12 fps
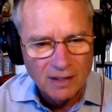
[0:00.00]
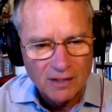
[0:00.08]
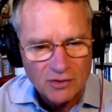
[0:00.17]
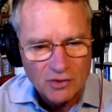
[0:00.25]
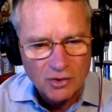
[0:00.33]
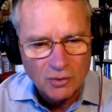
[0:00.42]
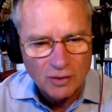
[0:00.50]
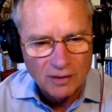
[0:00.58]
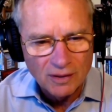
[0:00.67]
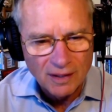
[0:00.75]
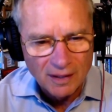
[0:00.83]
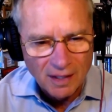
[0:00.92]
So
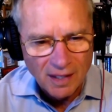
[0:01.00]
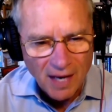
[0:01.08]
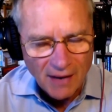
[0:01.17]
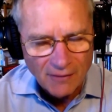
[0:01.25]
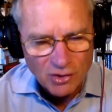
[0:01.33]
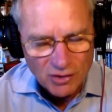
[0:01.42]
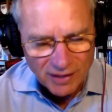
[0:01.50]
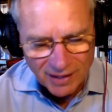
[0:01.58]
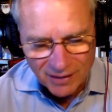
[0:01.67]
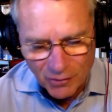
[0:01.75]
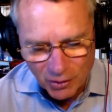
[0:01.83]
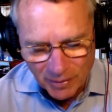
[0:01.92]
I was thinking a
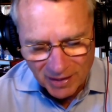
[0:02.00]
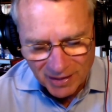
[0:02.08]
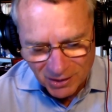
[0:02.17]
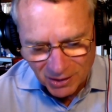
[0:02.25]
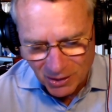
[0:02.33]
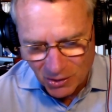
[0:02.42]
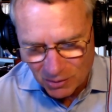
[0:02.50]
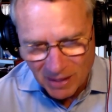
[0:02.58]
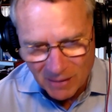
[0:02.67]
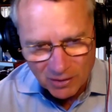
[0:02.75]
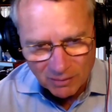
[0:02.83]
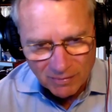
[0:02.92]
few minutes ago that
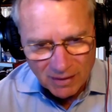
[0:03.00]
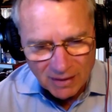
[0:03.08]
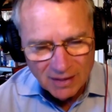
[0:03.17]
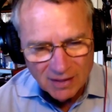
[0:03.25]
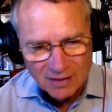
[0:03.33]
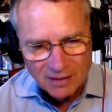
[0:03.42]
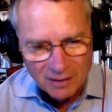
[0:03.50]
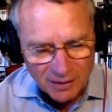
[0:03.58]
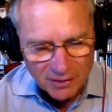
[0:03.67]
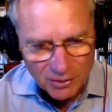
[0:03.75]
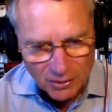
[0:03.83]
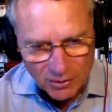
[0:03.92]
maybe you
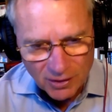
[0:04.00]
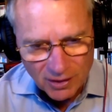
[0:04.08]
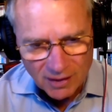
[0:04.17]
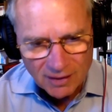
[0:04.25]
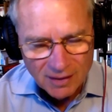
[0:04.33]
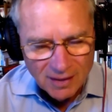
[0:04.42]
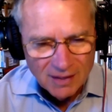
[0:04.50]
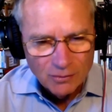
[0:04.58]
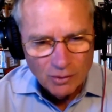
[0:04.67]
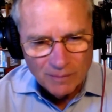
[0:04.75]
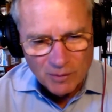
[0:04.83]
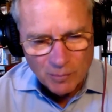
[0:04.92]
let your
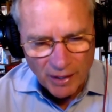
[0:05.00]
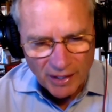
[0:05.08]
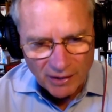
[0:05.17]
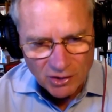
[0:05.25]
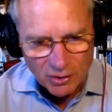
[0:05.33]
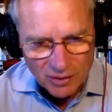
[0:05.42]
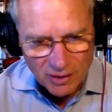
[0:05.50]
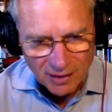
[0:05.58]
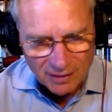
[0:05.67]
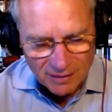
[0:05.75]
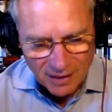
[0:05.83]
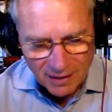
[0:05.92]
ribs break, so
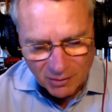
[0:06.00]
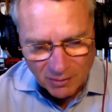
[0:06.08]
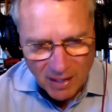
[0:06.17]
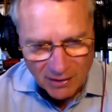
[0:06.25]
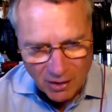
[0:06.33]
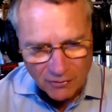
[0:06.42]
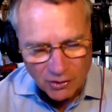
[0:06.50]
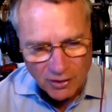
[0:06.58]
take your mind off your